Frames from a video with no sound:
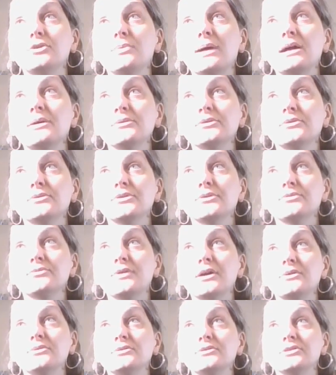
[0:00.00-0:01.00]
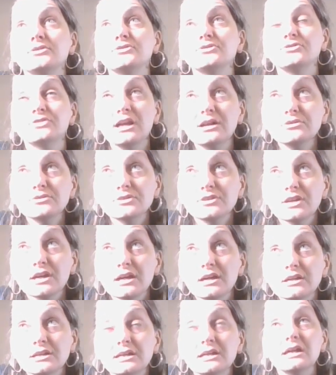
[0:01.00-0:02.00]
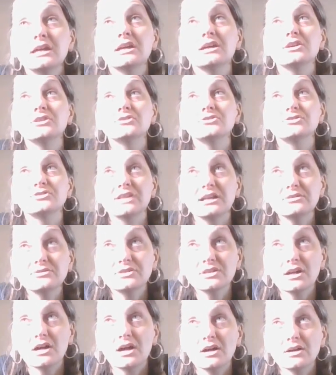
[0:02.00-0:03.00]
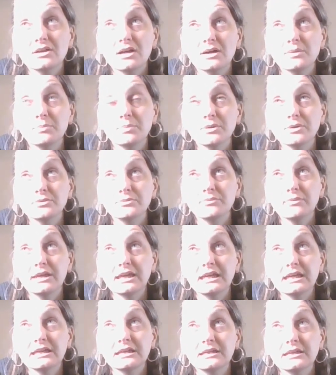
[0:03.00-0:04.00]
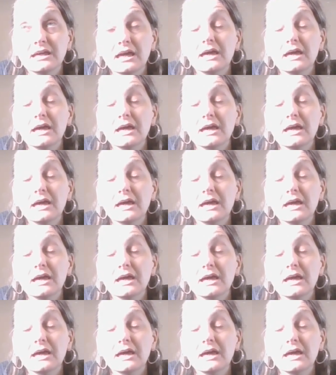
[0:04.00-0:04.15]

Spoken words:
2 hours on the phone to shelter. Shelter hung up on me.